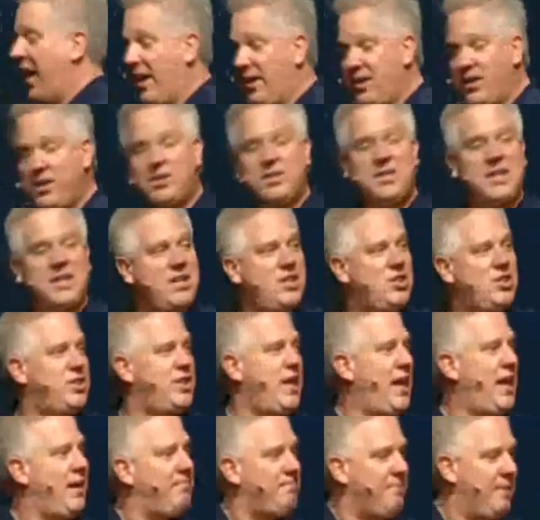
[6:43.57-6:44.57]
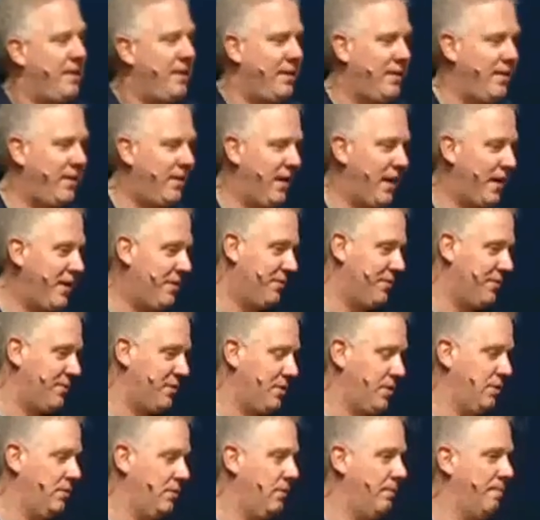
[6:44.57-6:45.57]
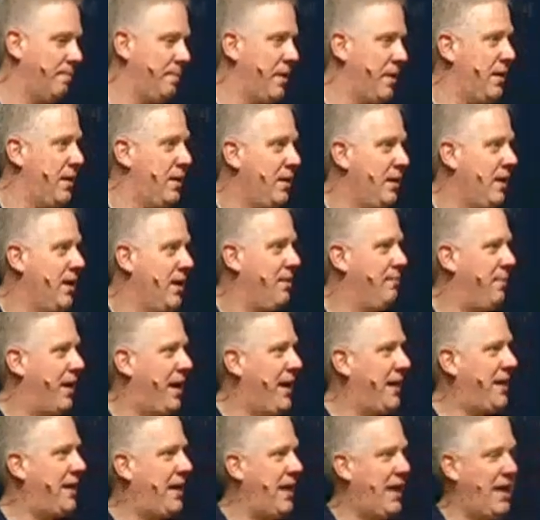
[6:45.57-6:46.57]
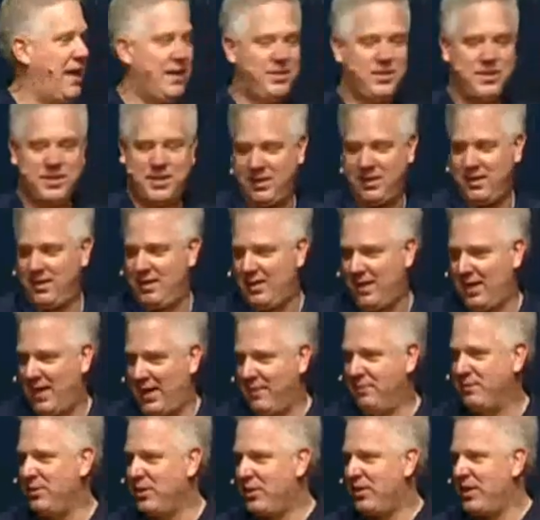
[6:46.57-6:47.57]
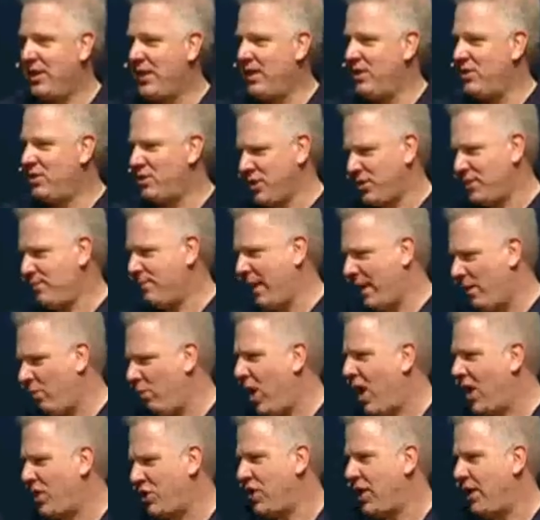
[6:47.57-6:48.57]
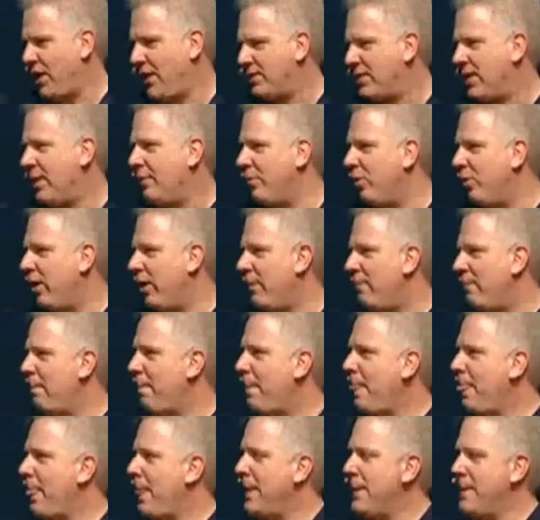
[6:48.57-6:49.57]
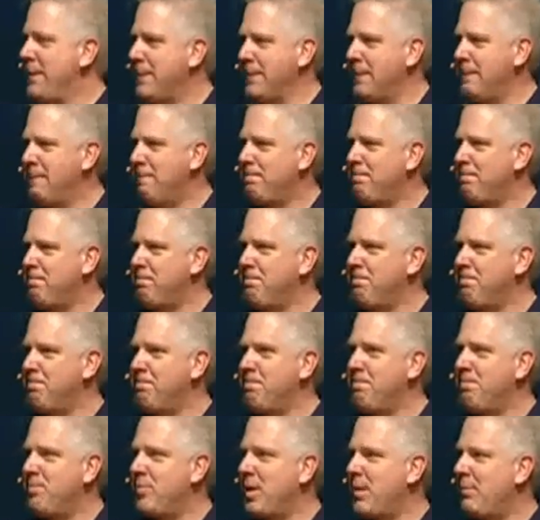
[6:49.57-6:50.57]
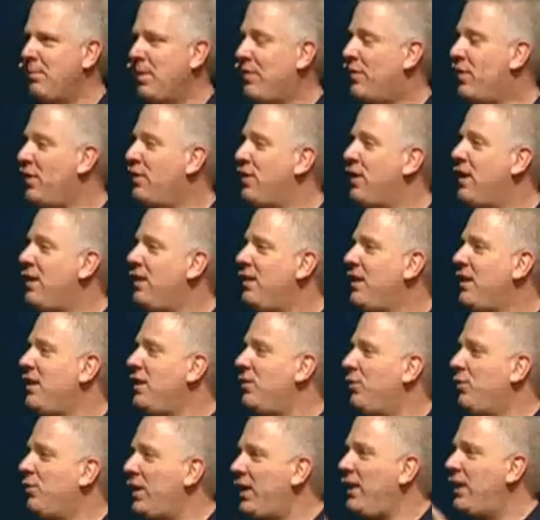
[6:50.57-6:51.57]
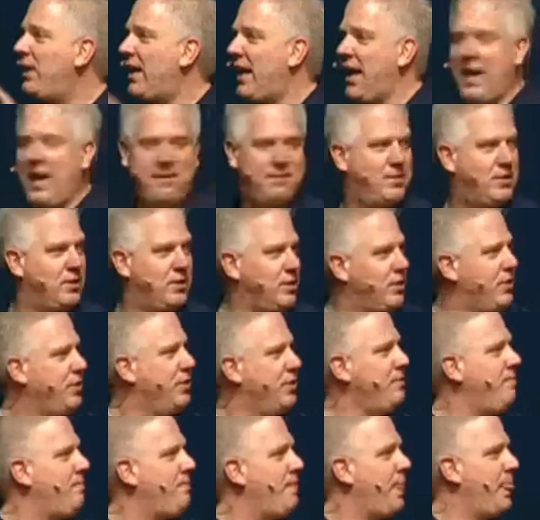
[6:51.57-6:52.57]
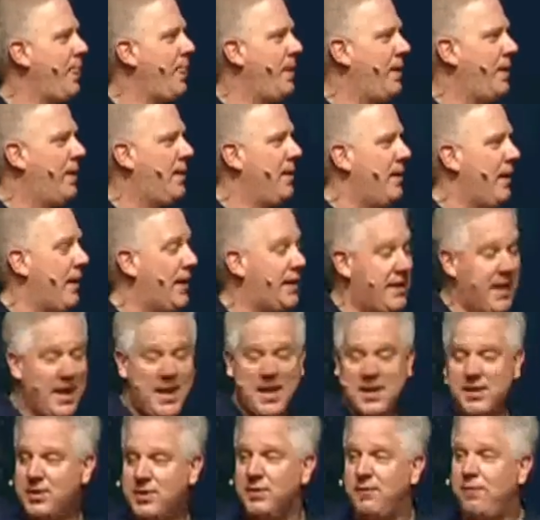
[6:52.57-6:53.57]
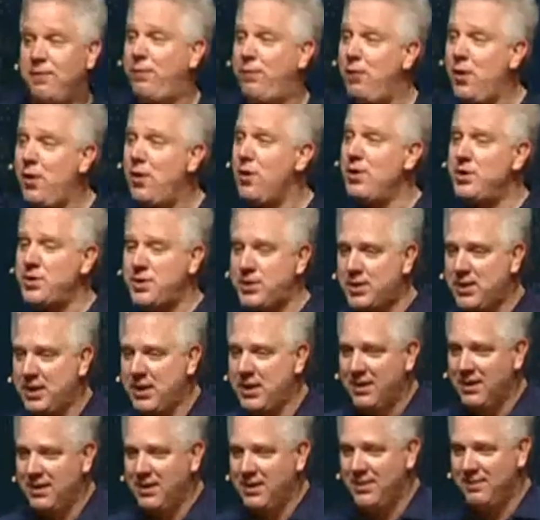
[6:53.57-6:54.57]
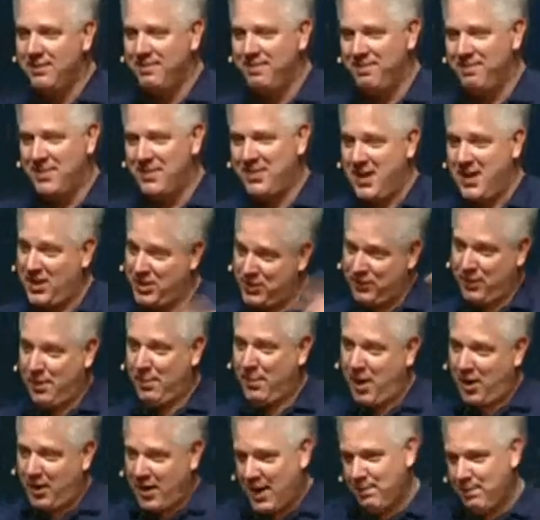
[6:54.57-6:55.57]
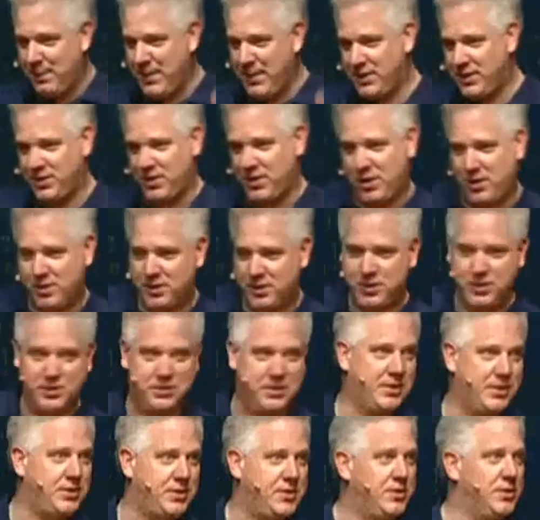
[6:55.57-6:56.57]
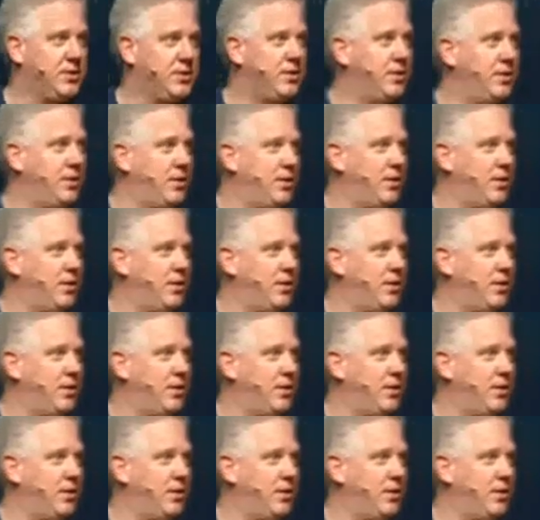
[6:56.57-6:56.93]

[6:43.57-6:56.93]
How do you teach that? I don't know. In my case, I'm learning it just by watching someone. But the thing that you really have to learn, I guess, first, is from our hippie songstress.